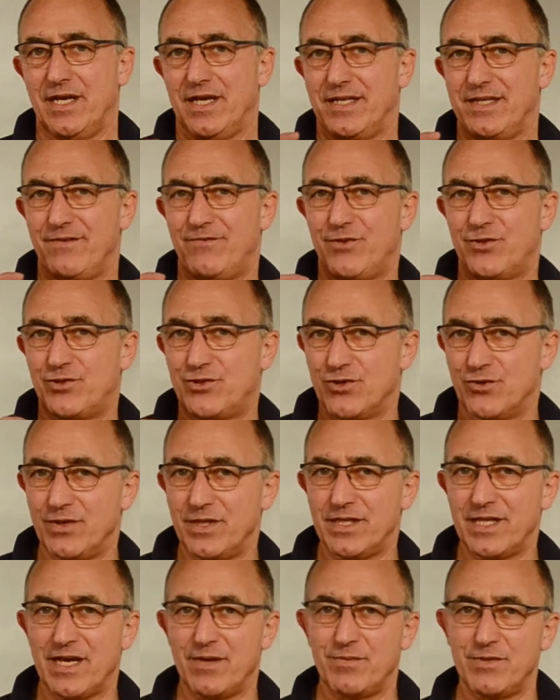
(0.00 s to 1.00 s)
And if you're
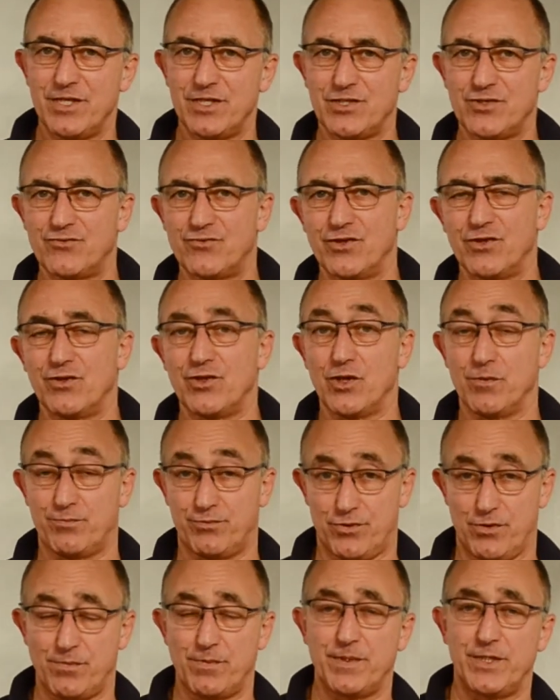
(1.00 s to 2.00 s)
doing that with this drill, you're
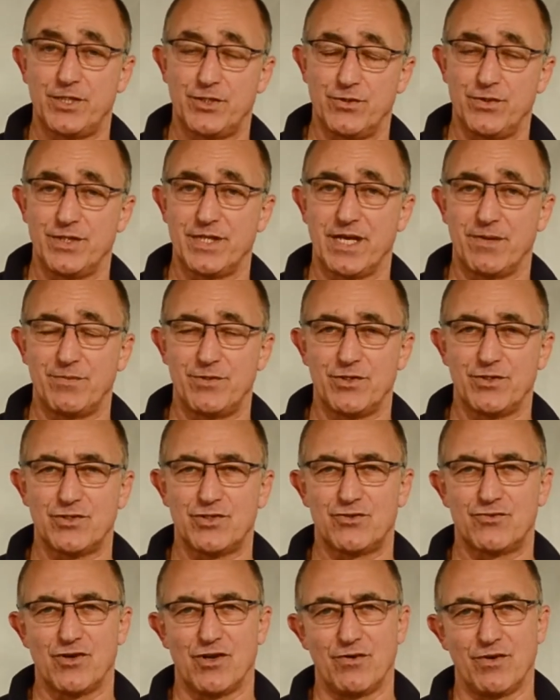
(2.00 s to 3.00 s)
probably doing that with your
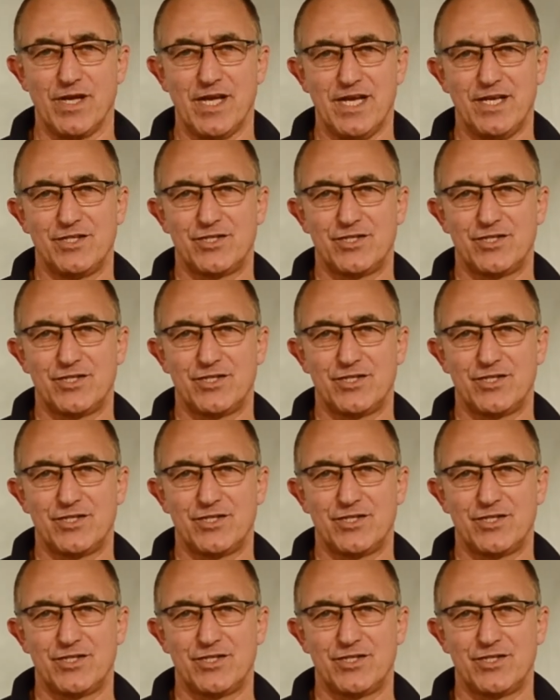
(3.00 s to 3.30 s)
stroke.